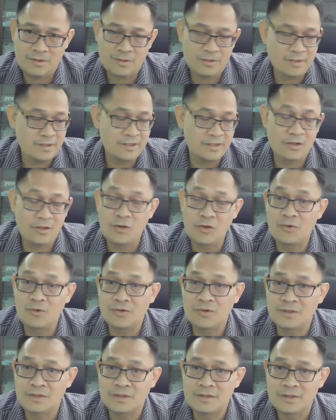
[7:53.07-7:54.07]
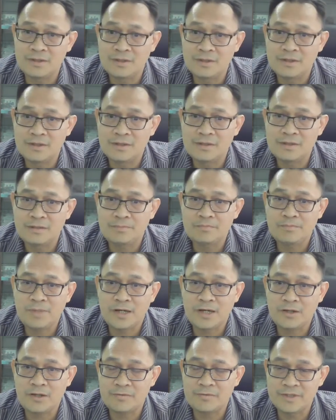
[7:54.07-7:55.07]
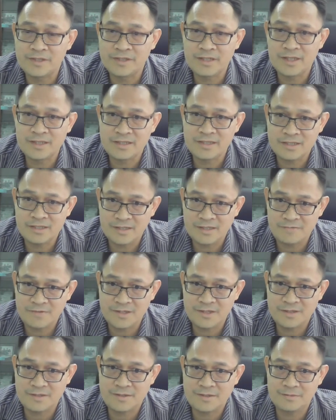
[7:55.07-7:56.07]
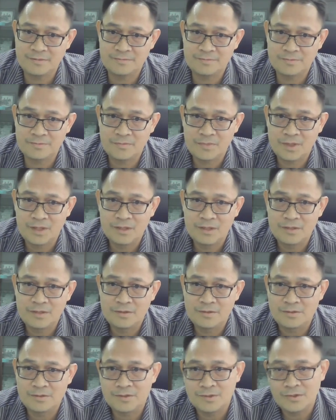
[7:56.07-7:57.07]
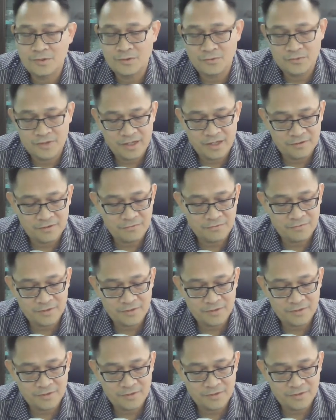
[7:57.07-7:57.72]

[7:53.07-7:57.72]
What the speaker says: in the lower part of the digestive system. So we have